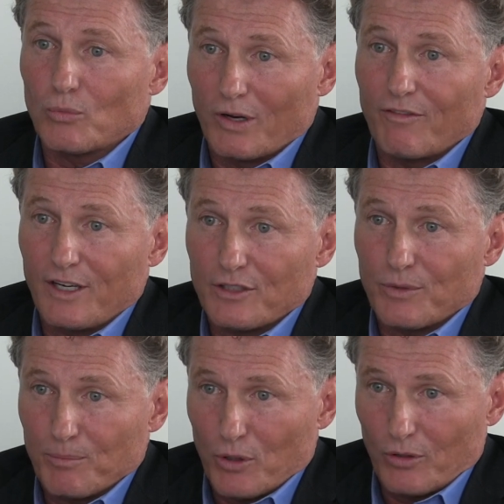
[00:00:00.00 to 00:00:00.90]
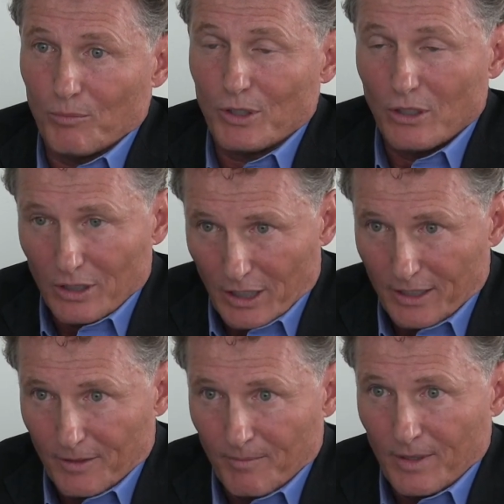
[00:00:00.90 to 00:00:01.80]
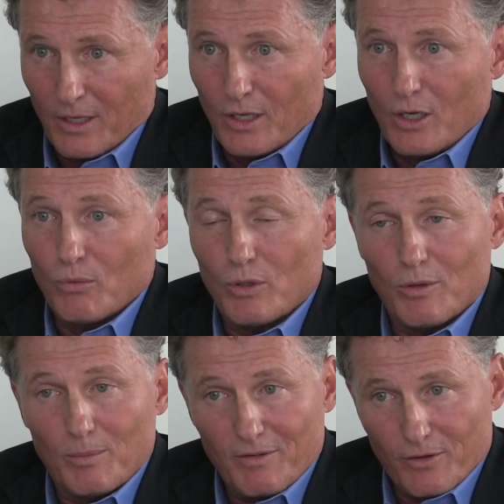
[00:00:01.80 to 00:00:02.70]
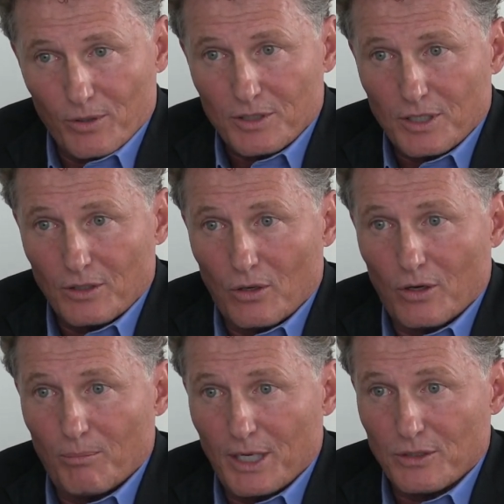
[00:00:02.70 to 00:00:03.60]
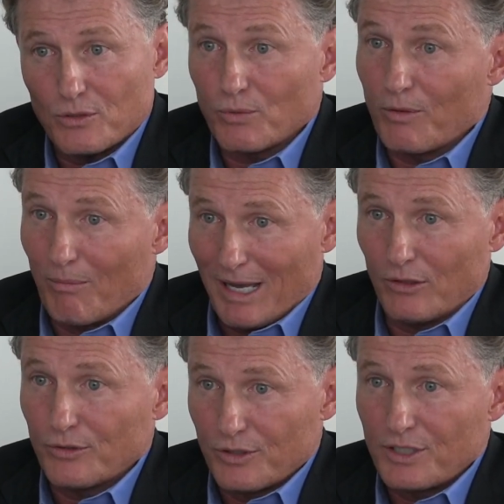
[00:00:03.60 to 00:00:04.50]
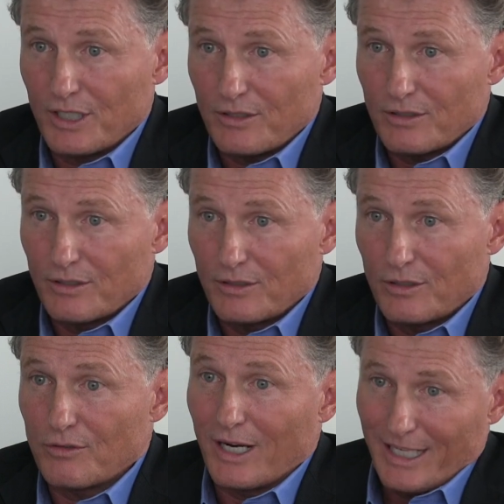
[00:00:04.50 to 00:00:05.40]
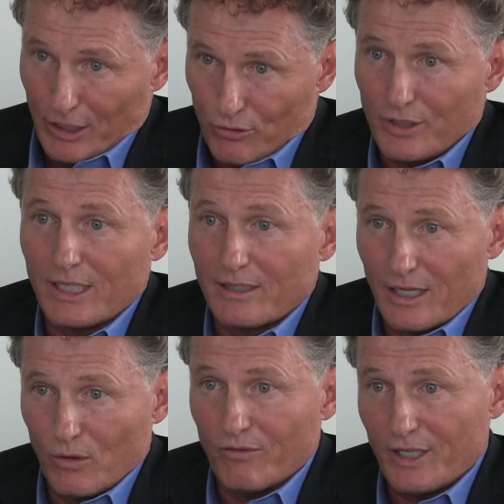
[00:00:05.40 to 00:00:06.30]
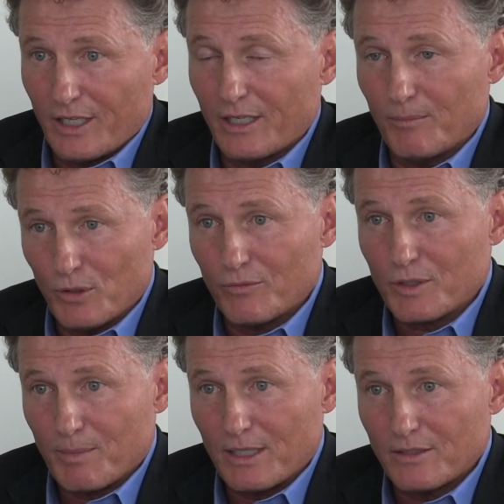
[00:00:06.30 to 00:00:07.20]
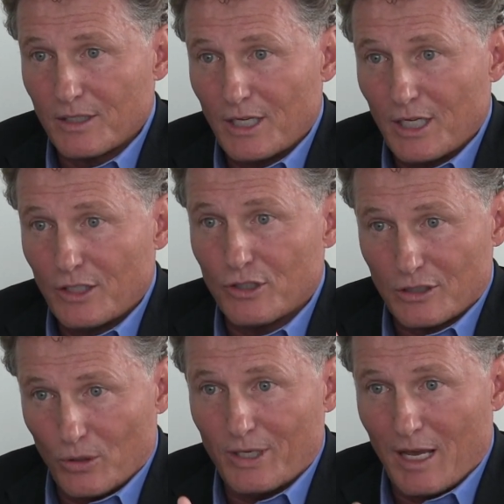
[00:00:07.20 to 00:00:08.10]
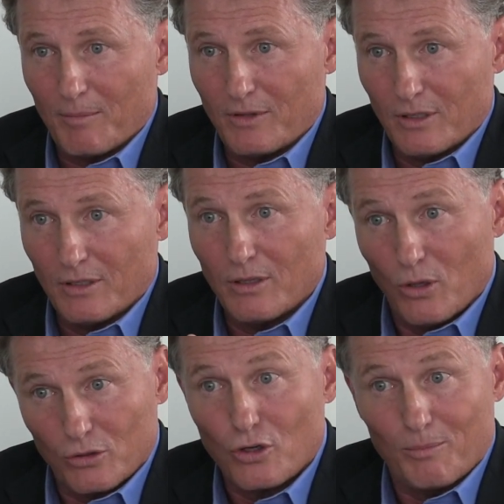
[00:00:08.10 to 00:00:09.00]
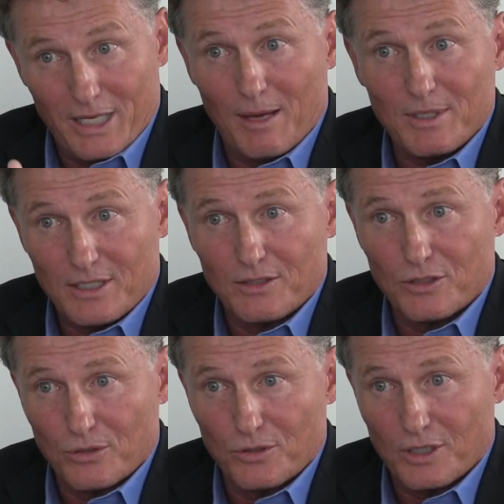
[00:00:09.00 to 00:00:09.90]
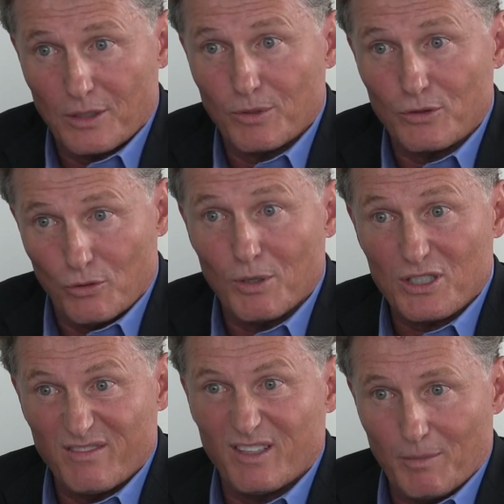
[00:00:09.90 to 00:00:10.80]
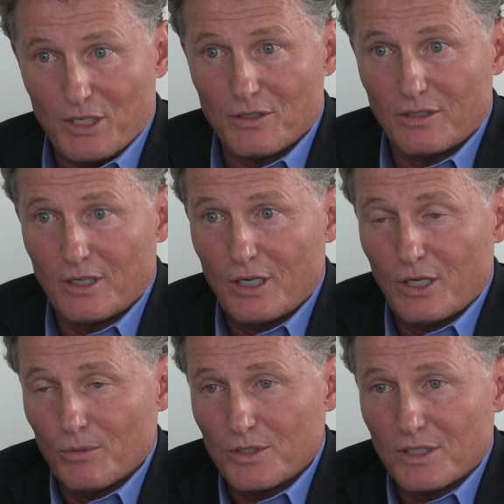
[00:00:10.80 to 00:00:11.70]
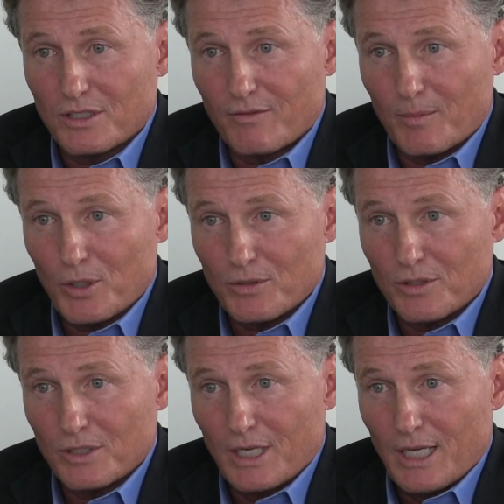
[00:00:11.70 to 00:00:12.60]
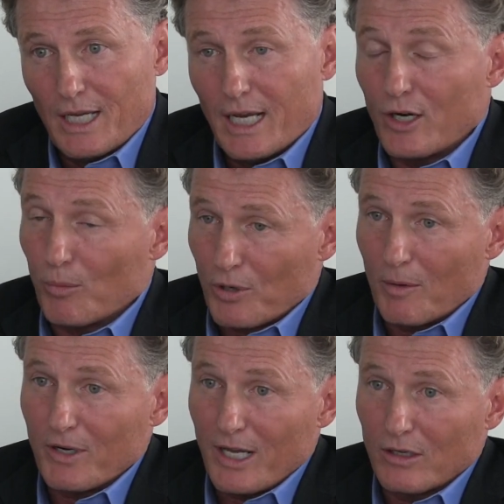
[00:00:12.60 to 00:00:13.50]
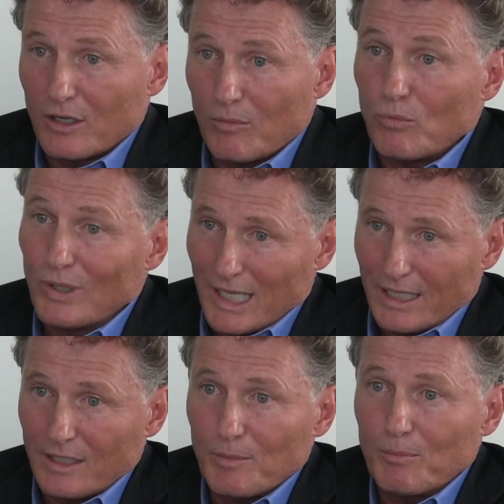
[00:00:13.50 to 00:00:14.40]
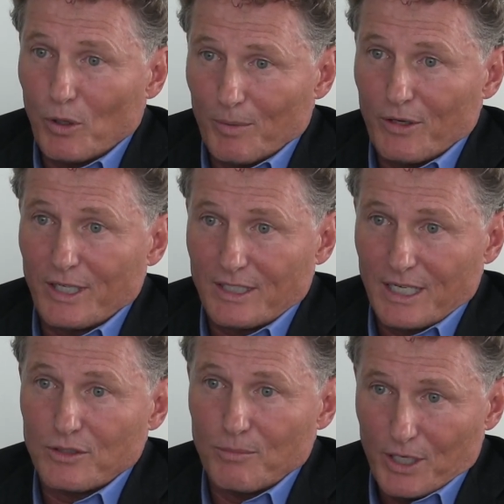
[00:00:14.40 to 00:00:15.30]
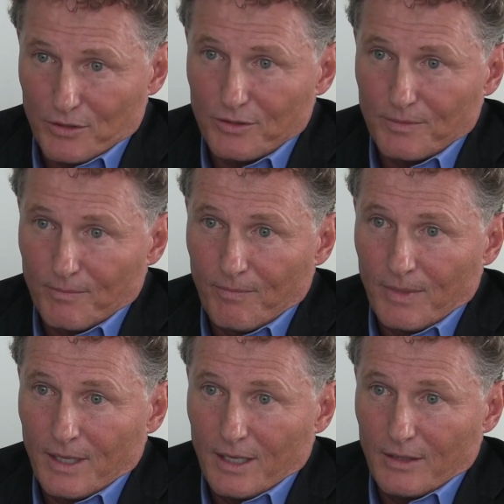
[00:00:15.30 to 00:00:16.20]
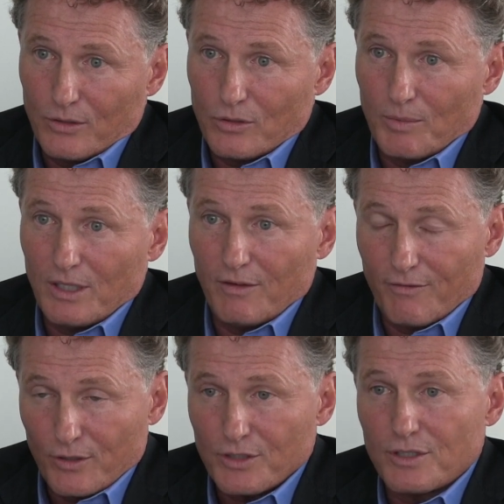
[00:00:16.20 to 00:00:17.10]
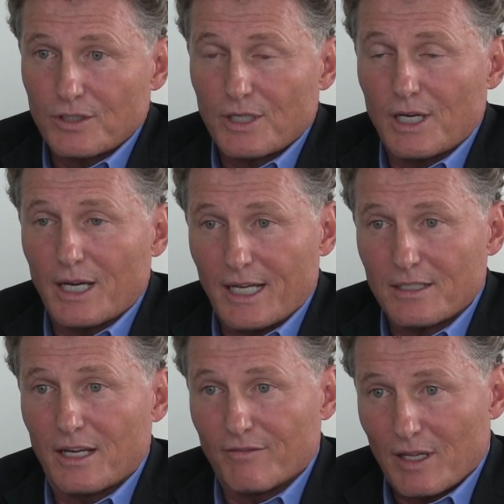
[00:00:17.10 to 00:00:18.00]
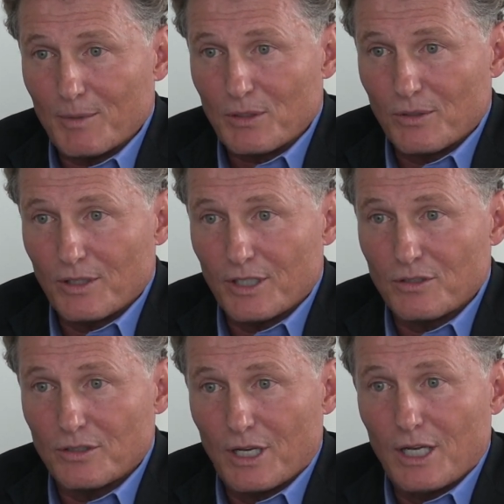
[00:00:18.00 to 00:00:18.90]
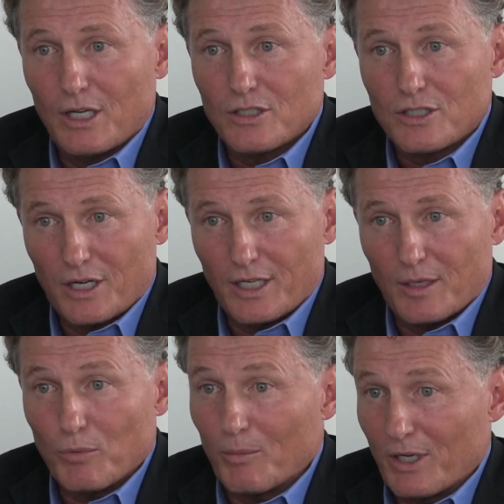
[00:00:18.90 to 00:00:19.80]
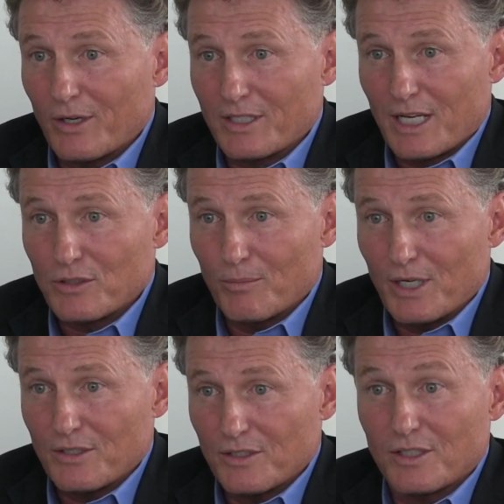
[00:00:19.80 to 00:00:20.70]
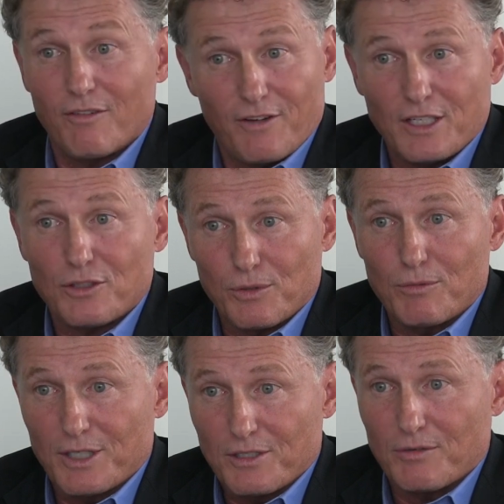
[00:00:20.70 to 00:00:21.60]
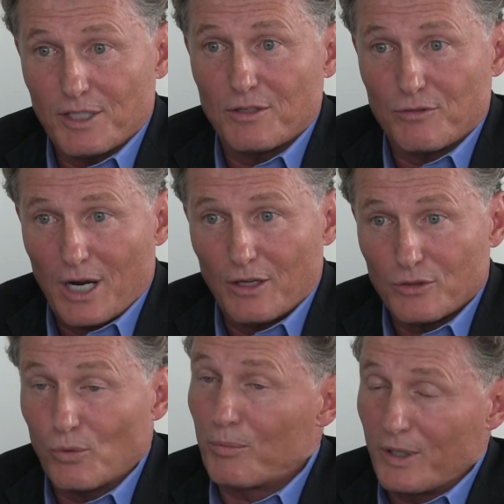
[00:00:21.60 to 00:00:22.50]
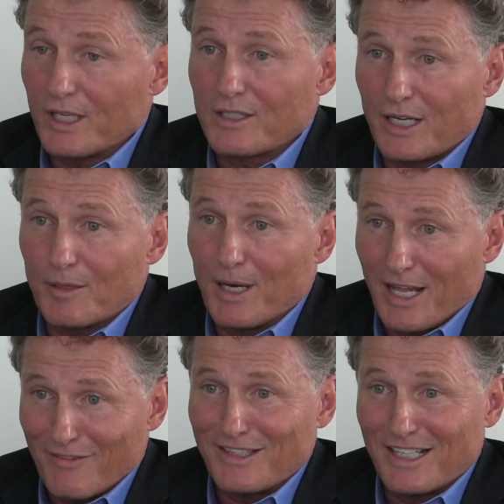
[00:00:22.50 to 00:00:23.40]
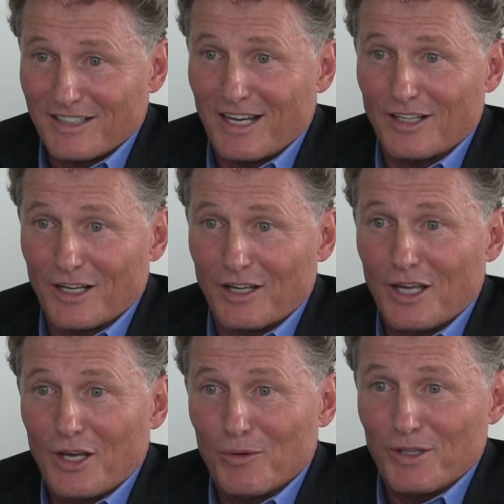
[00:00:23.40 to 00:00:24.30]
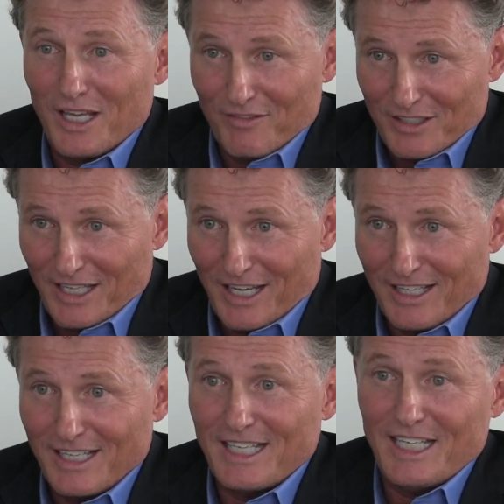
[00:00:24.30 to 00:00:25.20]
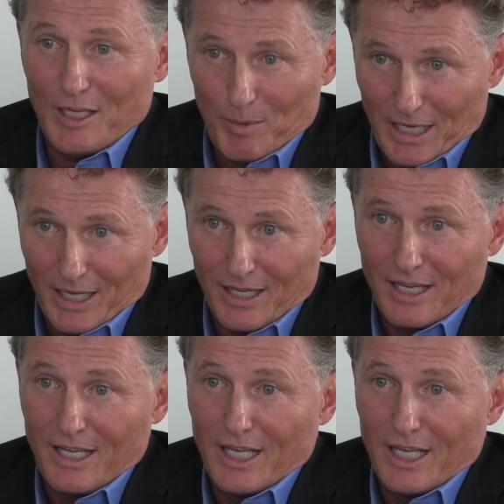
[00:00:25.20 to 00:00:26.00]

on what phase three program would look like. We will be focusing on patients with milder disease to try and interdict that overheated immune response to slow down the long-term damage that's associated with too much inflammation with cystic fibrosis. And our primary outcome will likely be pulmonary exacerbations. This will be the first uh, anti-inflammatory that's studying pulmonary exacerbations in a phase three registration trial. So we're pretty excited about having that dialogue with the FDA EMEA,